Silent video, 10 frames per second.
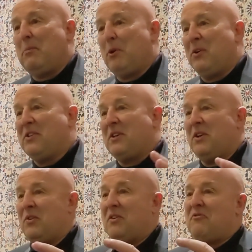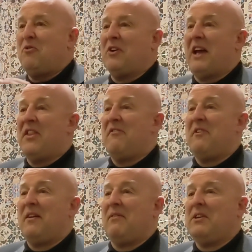Protestant and only 4 Catholic
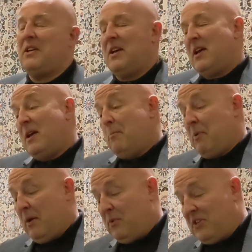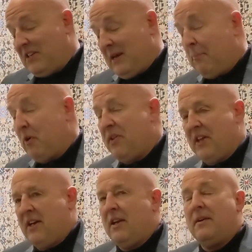families, but it was the typical
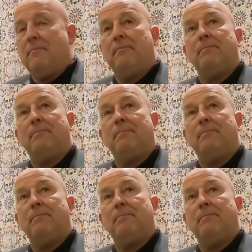thing that